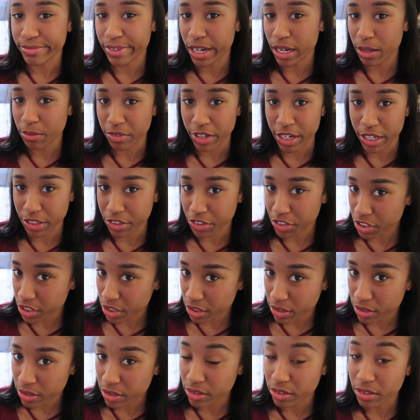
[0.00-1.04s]
I'm rather
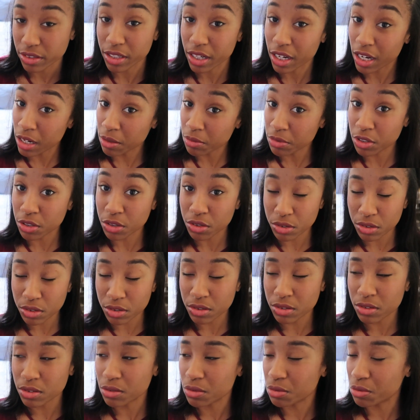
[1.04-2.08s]
chill. I'm
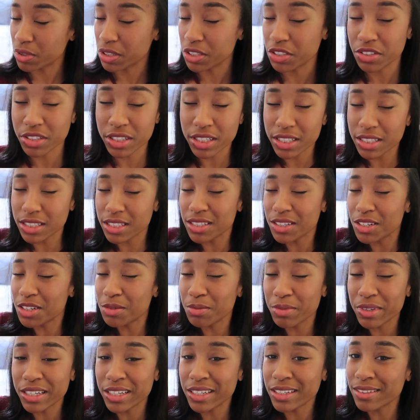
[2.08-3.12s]
cool. Once you get to know
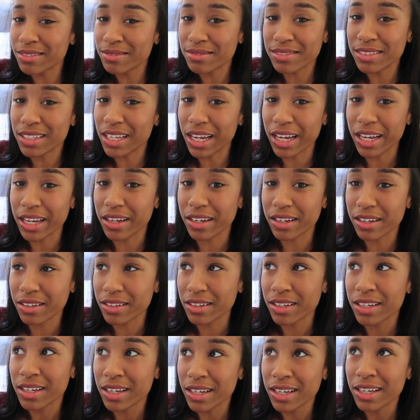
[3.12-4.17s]
me, like,
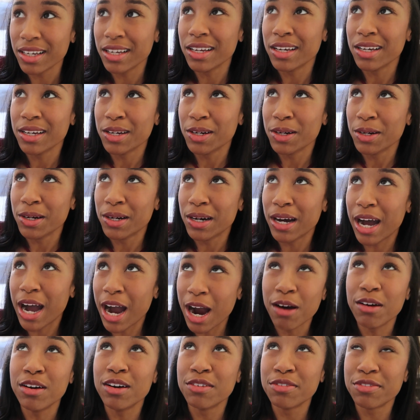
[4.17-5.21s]

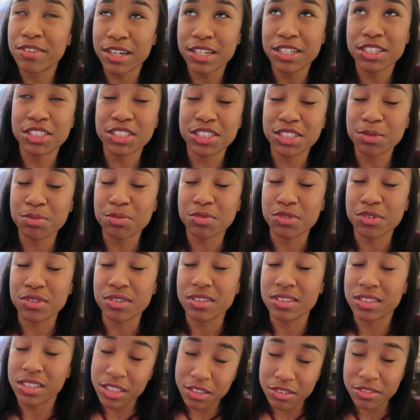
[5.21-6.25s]
our friendship will
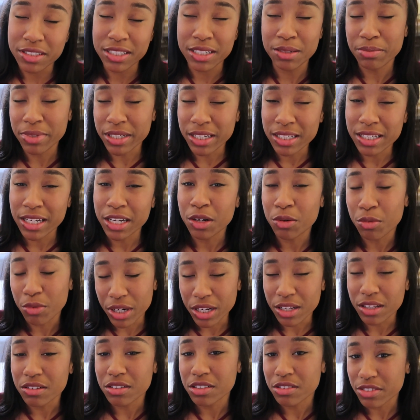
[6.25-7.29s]
literally be like
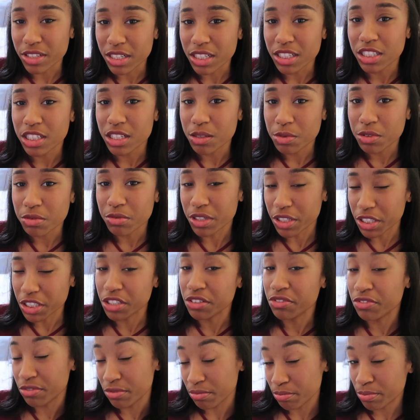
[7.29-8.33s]
one of those friendships where
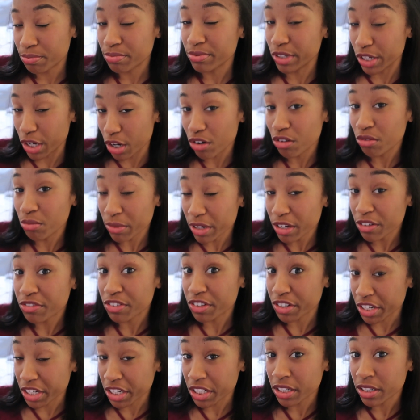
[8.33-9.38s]
you've known me
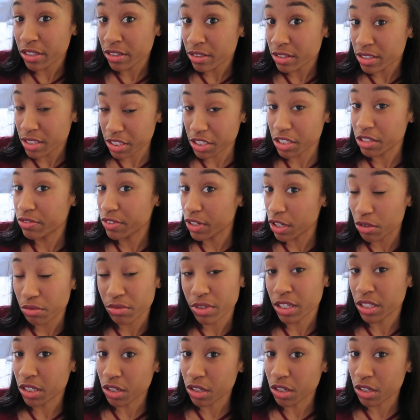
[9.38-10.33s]
for years and you've only